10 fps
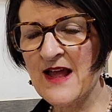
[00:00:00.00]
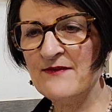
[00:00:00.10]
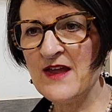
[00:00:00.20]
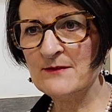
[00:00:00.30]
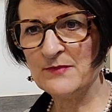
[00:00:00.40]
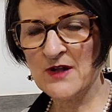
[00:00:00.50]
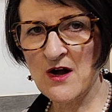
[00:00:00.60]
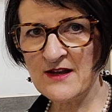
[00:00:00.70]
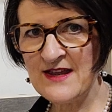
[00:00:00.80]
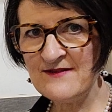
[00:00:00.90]
and then
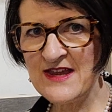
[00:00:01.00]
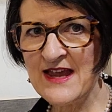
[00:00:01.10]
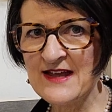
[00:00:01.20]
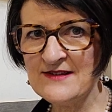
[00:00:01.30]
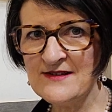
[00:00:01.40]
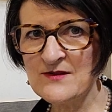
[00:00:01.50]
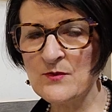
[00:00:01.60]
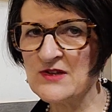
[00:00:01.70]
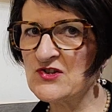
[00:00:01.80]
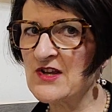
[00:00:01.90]
blocking the ends,
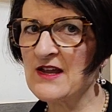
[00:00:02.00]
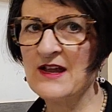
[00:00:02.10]
which